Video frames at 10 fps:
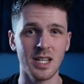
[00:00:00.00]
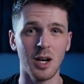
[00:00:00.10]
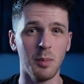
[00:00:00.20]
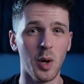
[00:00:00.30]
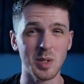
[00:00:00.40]

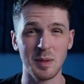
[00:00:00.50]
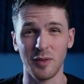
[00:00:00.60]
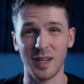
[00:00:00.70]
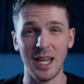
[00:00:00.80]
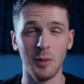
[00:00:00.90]
possibly for
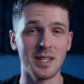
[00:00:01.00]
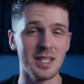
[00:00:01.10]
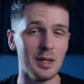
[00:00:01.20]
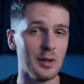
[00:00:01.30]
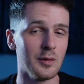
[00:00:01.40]
gateways in the
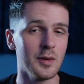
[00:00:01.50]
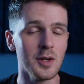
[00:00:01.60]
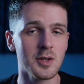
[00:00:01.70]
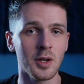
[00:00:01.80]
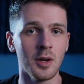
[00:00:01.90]
future.